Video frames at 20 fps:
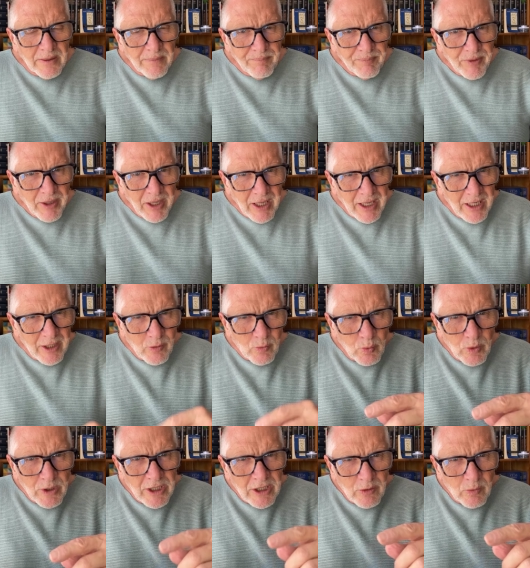It says,
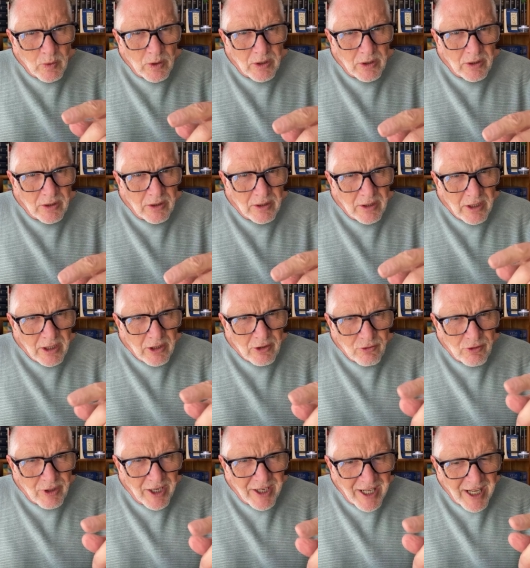Draw me,
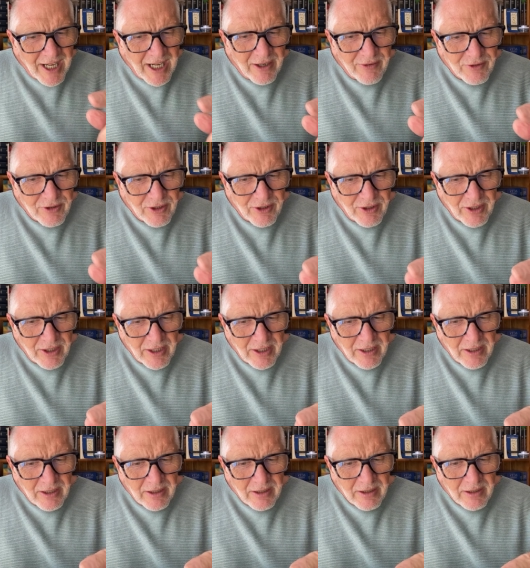and we
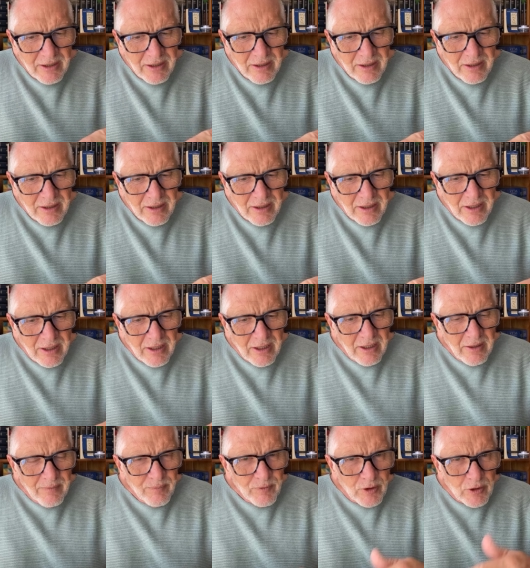will run
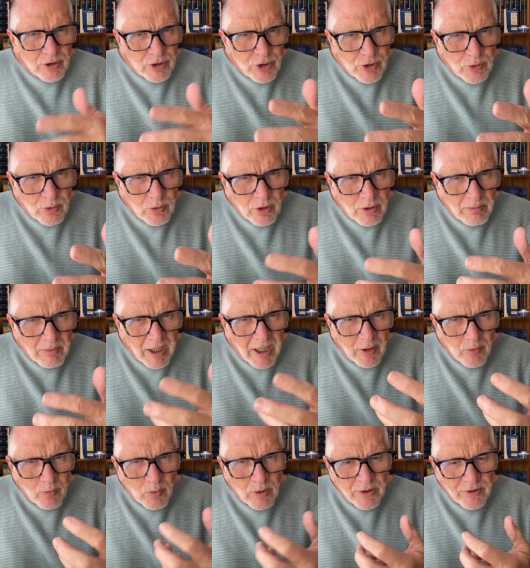after thee.
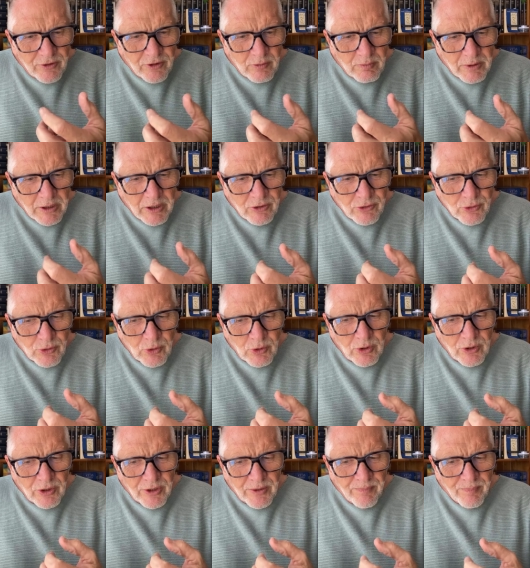The
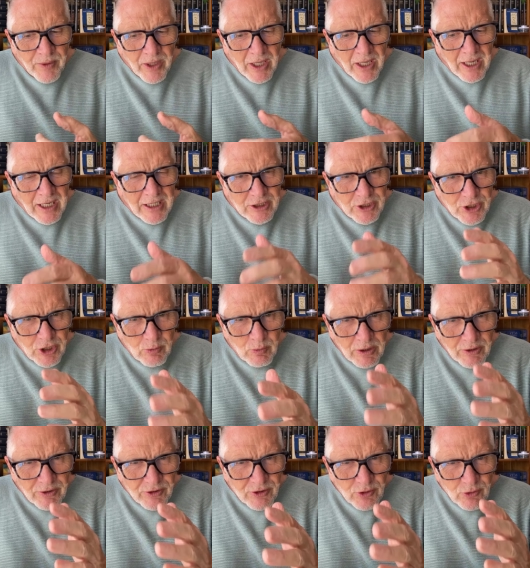Shulamite wants to
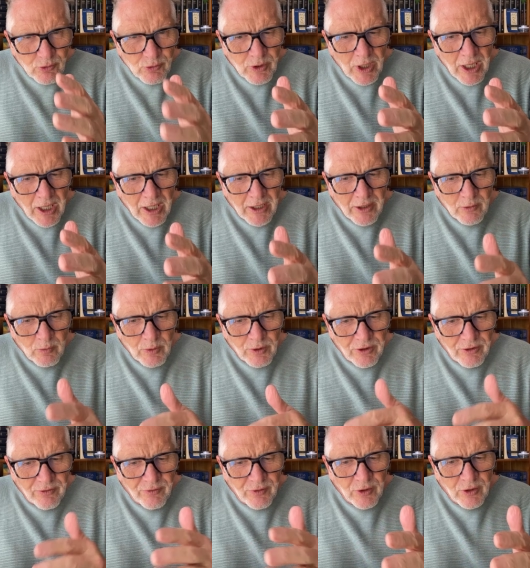be drawn,
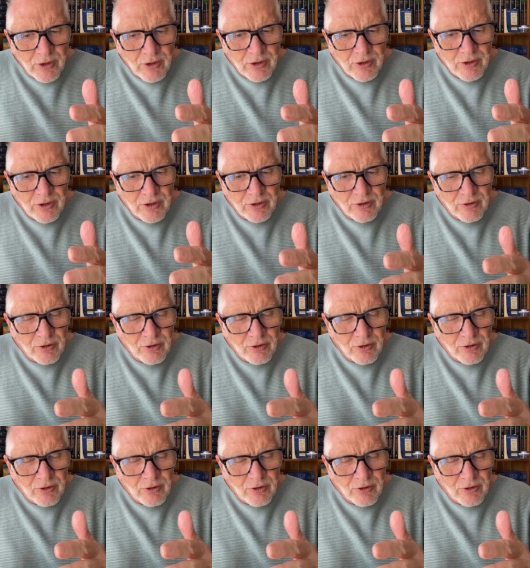and she wants